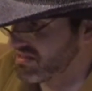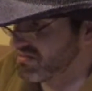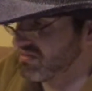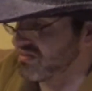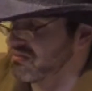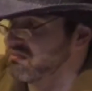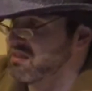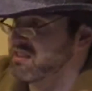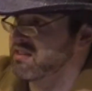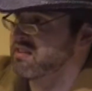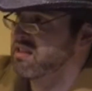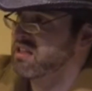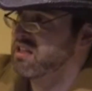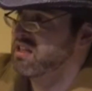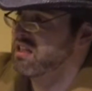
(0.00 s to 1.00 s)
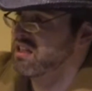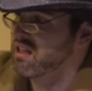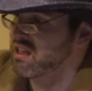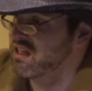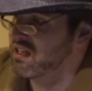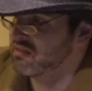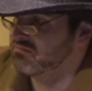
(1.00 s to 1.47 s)
with me.
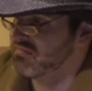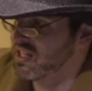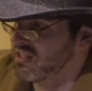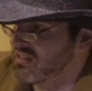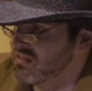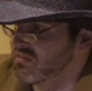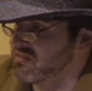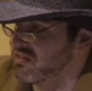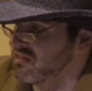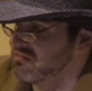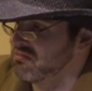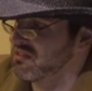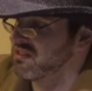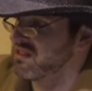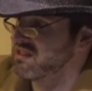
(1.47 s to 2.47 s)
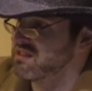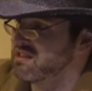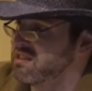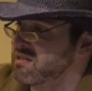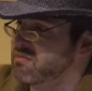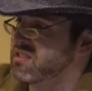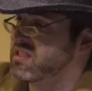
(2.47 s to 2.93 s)
Many of them were
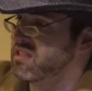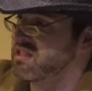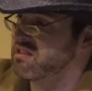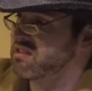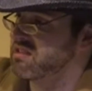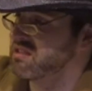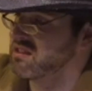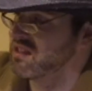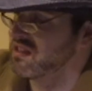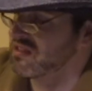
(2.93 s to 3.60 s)
intimidated, I